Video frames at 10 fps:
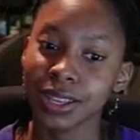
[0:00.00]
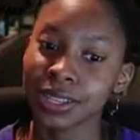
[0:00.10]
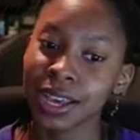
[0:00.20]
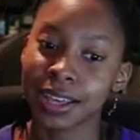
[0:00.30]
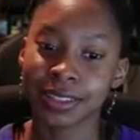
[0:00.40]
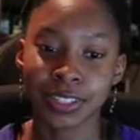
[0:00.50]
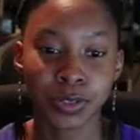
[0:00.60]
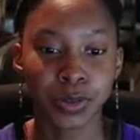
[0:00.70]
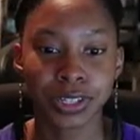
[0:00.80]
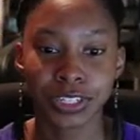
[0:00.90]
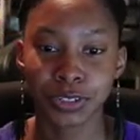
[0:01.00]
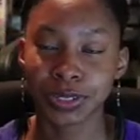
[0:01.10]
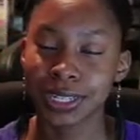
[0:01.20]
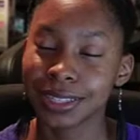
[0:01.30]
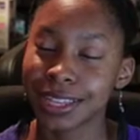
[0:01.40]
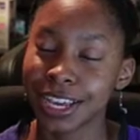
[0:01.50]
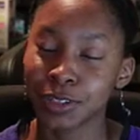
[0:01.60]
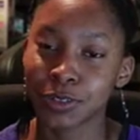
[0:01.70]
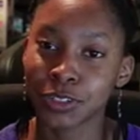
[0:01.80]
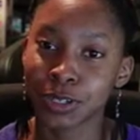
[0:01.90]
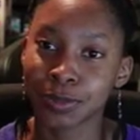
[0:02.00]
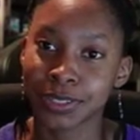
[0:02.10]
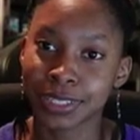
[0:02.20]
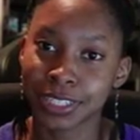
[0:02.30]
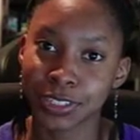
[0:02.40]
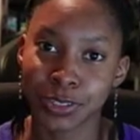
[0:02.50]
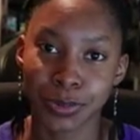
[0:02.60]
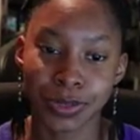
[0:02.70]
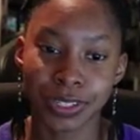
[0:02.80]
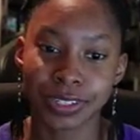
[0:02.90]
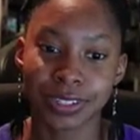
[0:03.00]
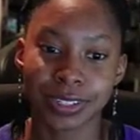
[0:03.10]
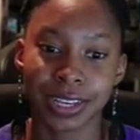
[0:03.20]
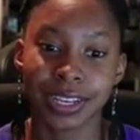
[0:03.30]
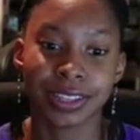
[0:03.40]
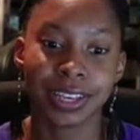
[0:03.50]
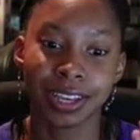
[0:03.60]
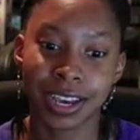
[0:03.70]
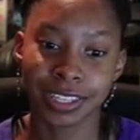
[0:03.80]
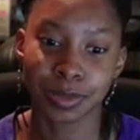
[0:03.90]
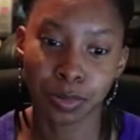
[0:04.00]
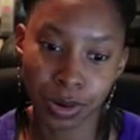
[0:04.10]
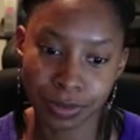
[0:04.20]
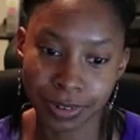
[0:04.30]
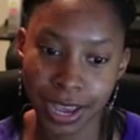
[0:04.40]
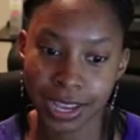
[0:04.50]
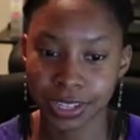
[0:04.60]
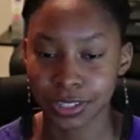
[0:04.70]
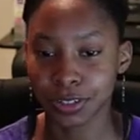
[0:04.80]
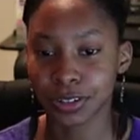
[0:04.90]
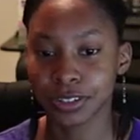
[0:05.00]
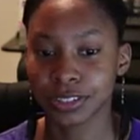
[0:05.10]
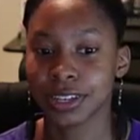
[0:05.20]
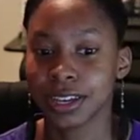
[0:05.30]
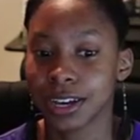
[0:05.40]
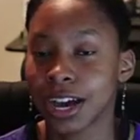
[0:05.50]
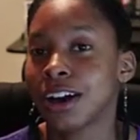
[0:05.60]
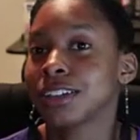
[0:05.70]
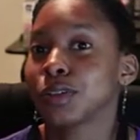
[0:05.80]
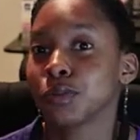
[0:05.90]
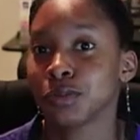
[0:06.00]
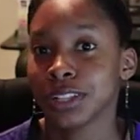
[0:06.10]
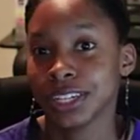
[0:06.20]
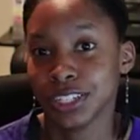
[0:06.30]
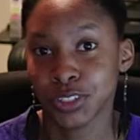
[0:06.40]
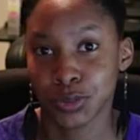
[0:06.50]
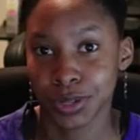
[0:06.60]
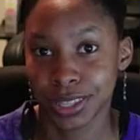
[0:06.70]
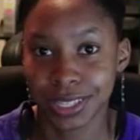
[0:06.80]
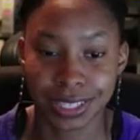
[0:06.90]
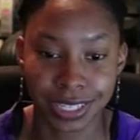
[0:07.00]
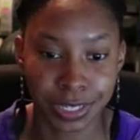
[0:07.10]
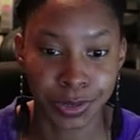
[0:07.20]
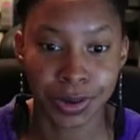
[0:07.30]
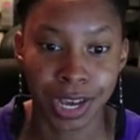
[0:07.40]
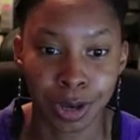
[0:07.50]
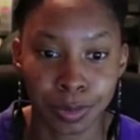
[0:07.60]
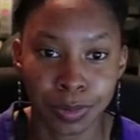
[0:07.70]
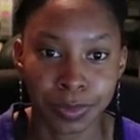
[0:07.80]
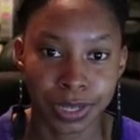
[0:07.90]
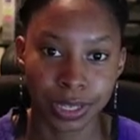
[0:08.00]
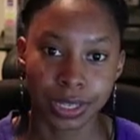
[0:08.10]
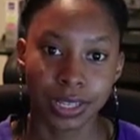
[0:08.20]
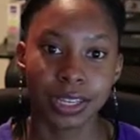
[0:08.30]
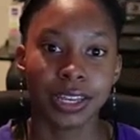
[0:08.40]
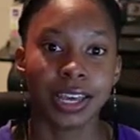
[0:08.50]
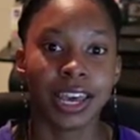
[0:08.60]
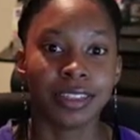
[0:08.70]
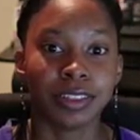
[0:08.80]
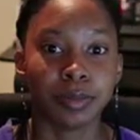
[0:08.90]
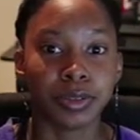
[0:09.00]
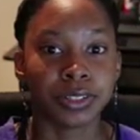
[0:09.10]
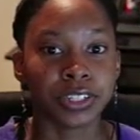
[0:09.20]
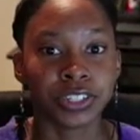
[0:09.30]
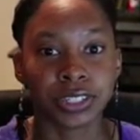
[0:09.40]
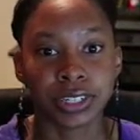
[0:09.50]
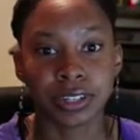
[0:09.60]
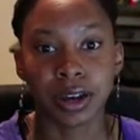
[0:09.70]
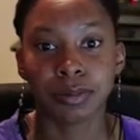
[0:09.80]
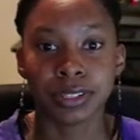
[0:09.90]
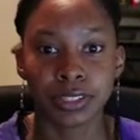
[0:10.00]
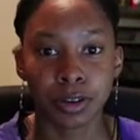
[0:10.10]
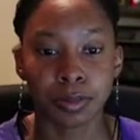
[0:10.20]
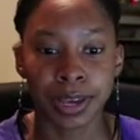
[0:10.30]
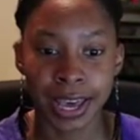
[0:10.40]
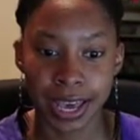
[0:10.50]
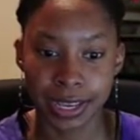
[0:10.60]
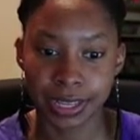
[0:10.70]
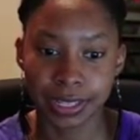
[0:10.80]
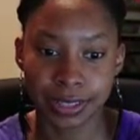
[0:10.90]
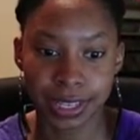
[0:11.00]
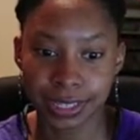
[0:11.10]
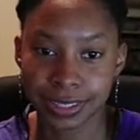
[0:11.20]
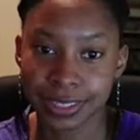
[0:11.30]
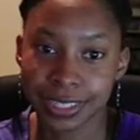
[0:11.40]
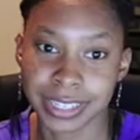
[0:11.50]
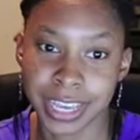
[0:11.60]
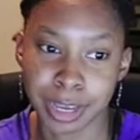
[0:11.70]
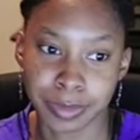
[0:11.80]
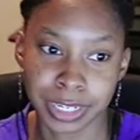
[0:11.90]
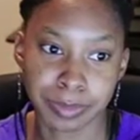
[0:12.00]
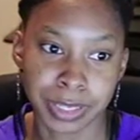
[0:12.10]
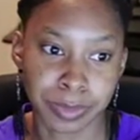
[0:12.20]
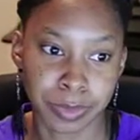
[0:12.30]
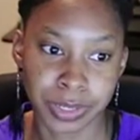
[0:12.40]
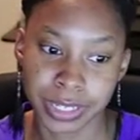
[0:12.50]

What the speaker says: yeah, that's cool and unique that Ujo Music is doing. You're saying that I support Rack, and you're saying I also really enjoyed this Ego album. And the musician can always go back and they can see how many people